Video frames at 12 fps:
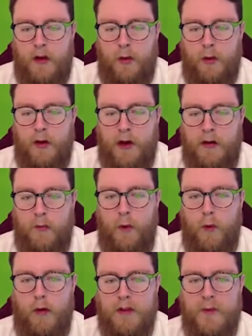Corner.
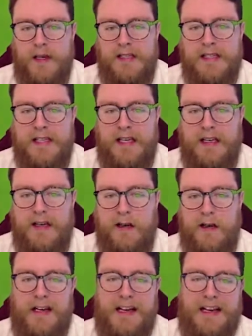Walcott swings this in.
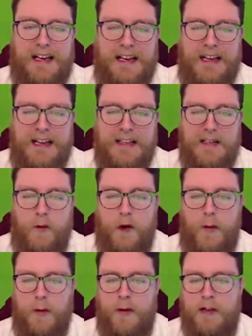Cleared.
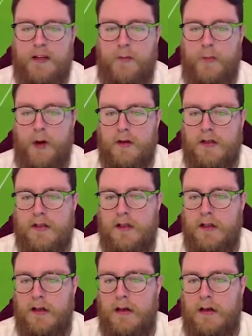Awobi on the edge of the box.
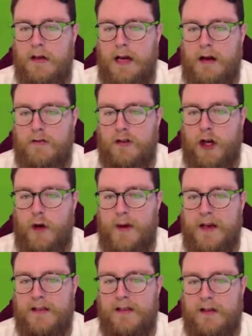Out to
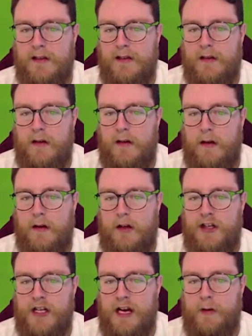Gomez.
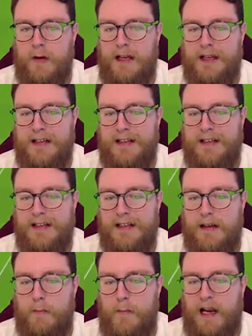Koscielny.
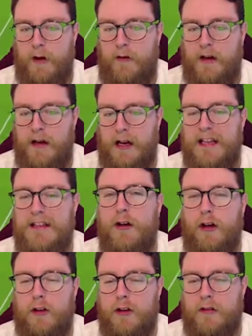Bellerin. I need to
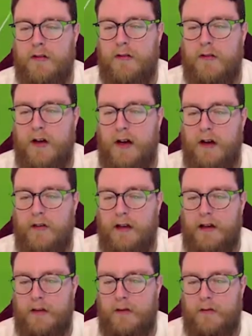look at
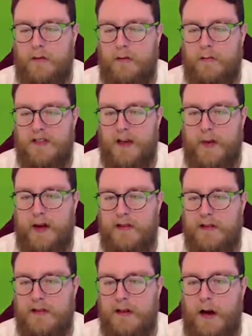the set
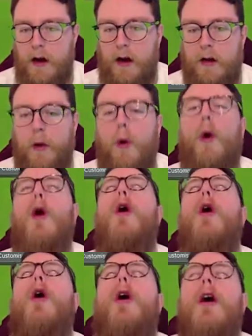pieces.
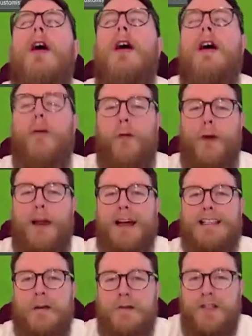Oh! Thought
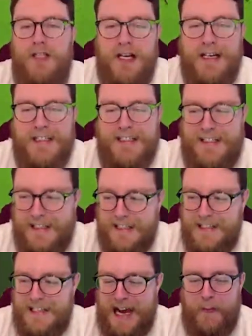Lacazette was just
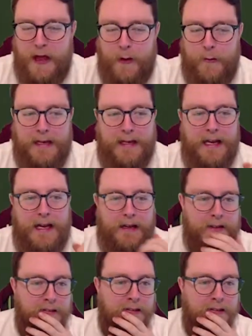going to tap that one in there.